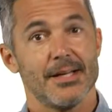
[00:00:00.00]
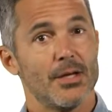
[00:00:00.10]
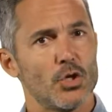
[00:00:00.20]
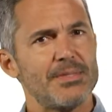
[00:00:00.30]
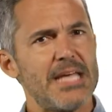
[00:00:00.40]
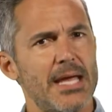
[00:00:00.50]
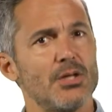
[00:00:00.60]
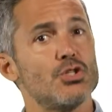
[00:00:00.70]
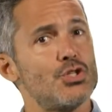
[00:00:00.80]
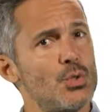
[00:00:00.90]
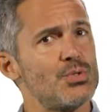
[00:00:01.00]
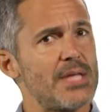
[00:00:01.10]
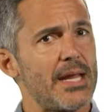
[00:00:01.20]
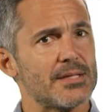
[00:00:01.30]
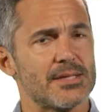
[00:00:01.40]
You'll be taking 2
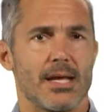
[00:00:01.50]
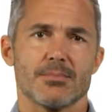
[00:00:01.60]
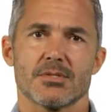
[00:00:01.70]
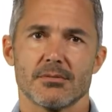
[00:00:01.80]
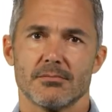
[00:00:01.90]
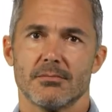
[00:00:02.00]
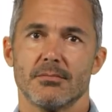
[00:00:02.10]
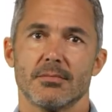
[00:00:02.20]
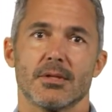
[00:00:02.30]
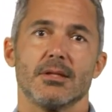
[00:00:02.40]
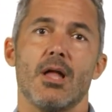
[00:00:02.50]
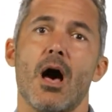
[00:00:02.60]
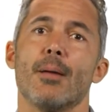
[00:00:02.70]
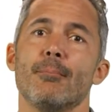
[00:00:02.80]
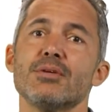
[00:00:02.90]
state exams, the
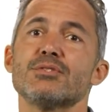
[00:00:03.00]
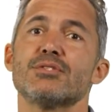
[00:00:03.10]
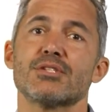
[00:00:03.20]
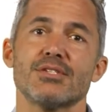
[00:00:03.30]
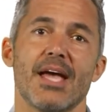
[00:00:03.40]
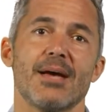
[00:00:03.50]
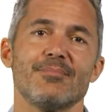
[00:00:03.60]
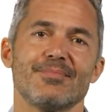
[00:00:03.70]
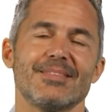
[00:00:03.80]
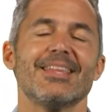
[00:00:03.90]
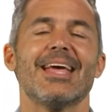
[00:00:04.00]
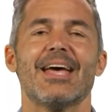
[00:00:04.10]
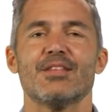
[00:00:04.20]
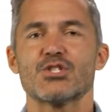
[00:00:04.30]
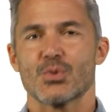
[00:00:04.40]
Law and Business exam
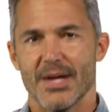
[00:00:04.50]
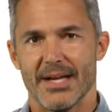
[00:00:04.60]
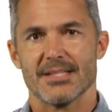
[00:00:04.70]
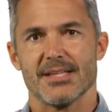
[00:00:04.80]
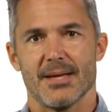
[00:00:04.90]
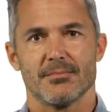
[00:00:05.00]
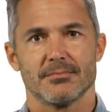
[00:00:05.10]
and the Trade exam.